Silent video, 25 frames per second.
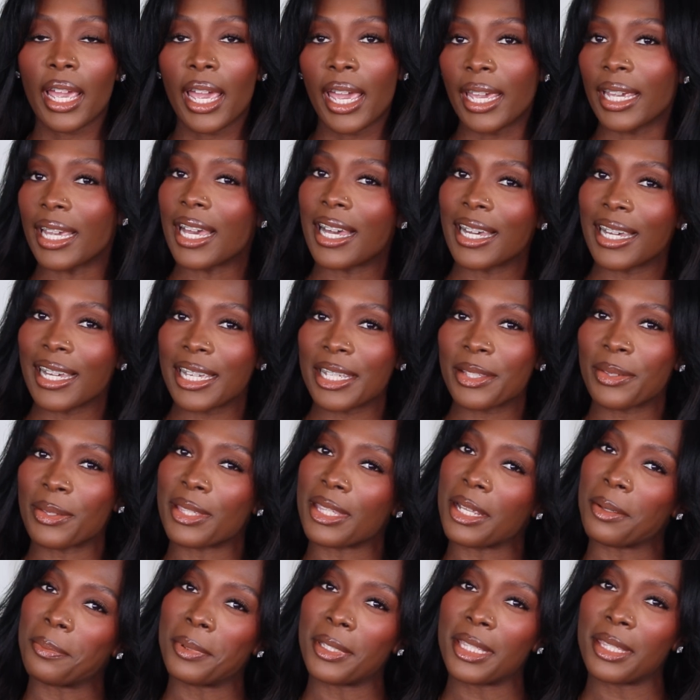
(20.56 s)
Hey guys,
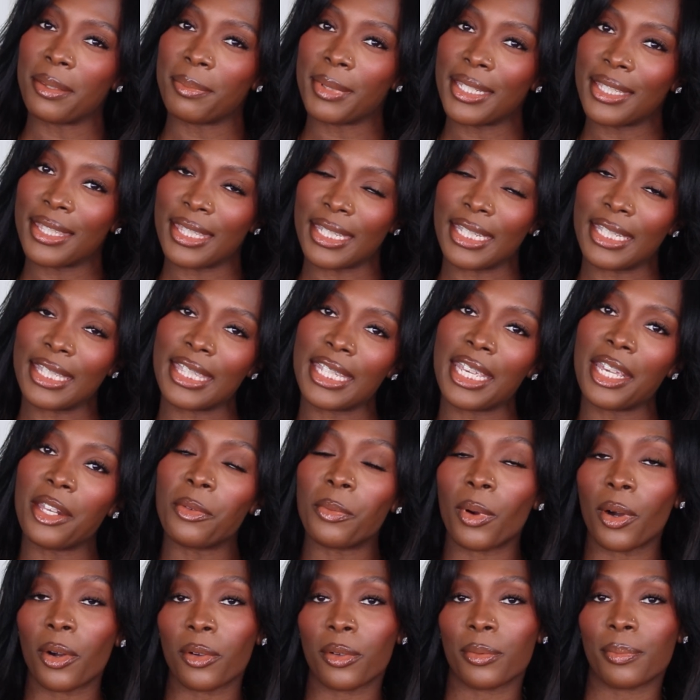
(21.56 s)
what's up? It's me, Cece,
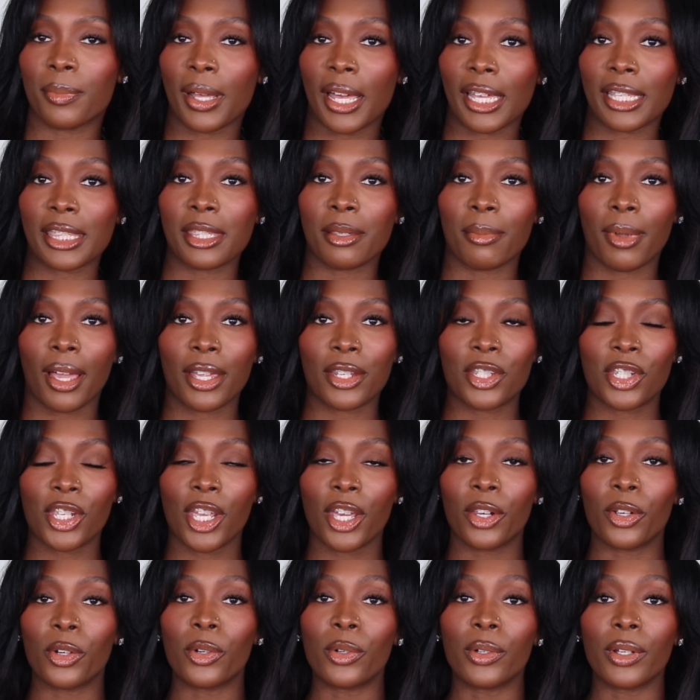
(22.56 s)
and welcome back to my
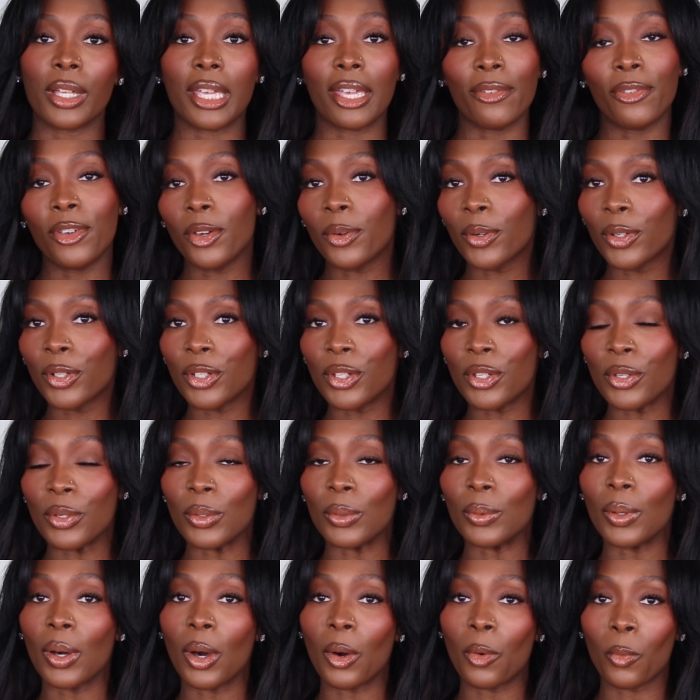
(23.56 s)
channel. If you are
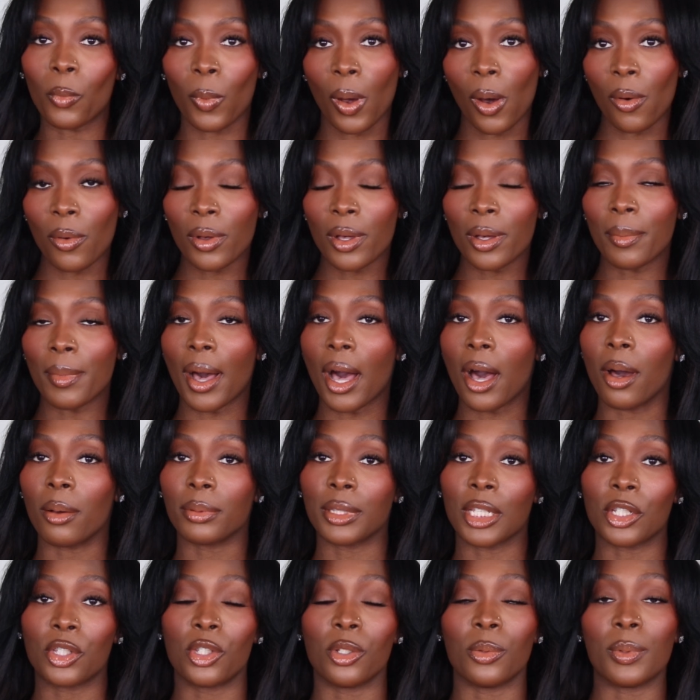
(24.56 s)
new, welcome. I
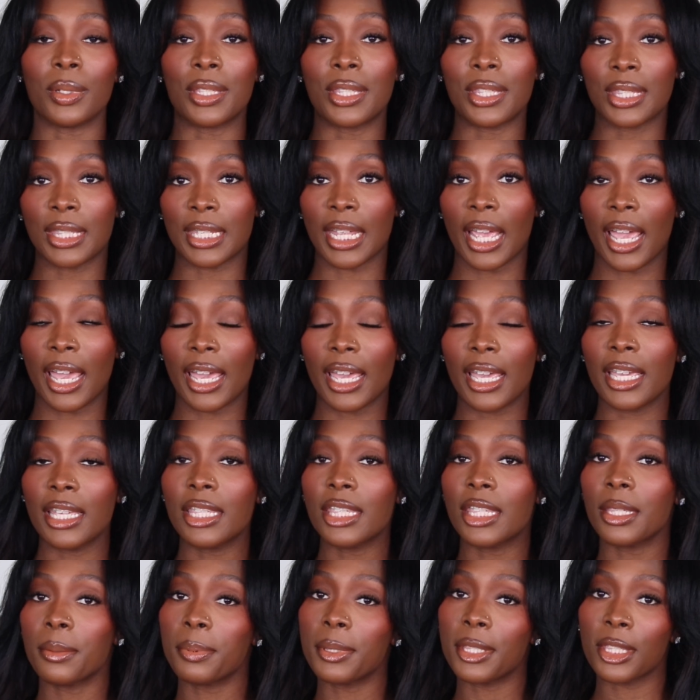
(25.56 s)
hope that you would stay,
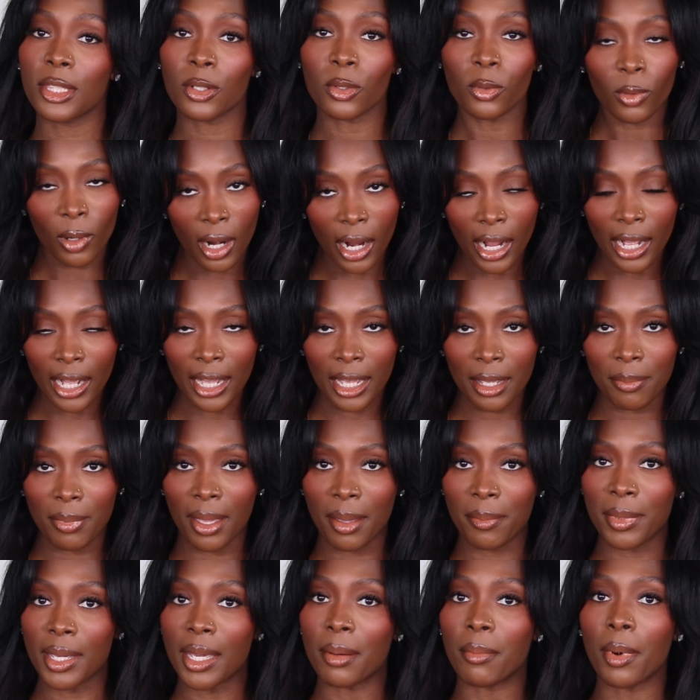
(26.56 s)
subscribe,
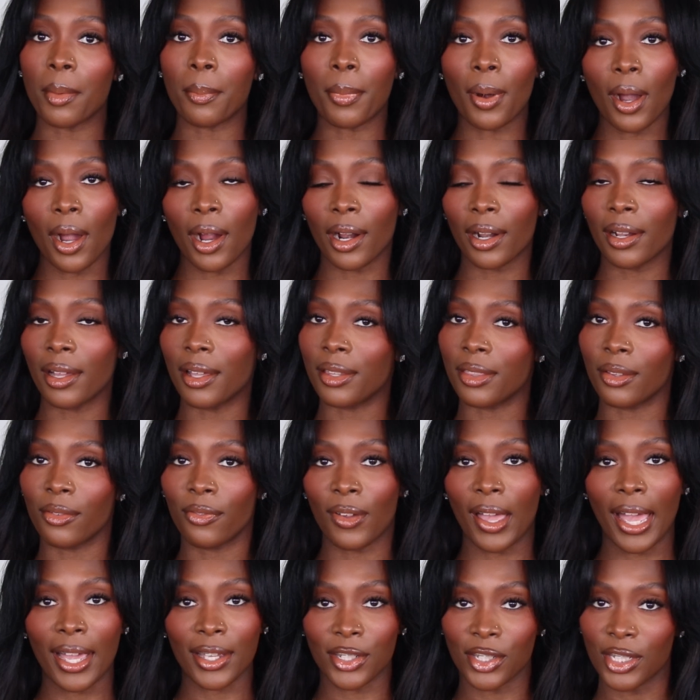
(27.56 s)
and become a part of the
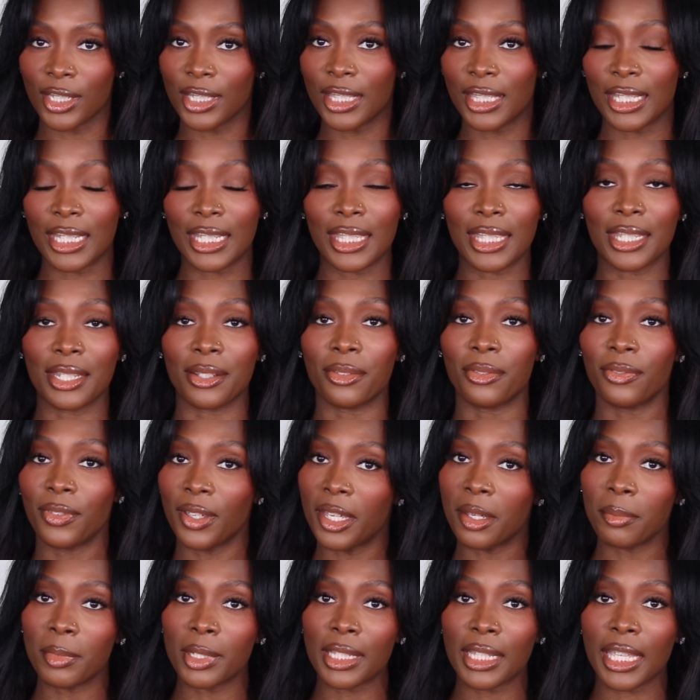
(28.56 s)
Fashion Cece
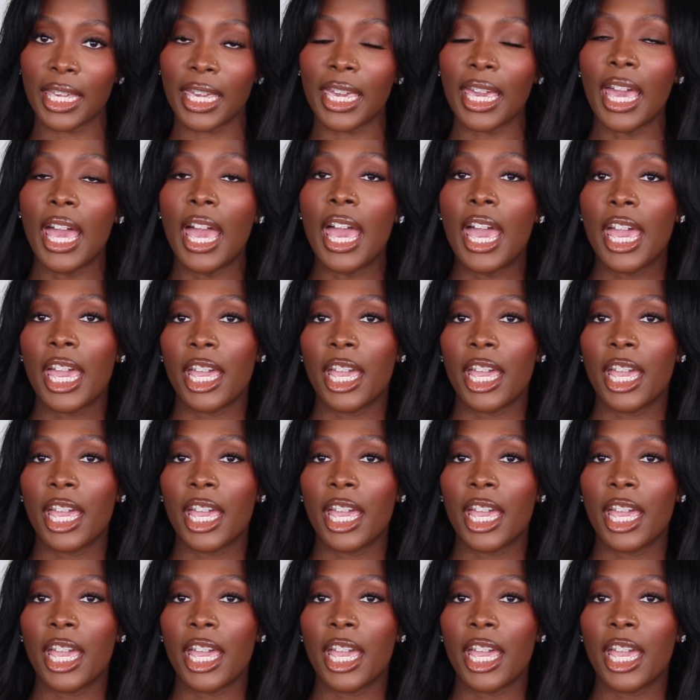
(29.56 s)
family.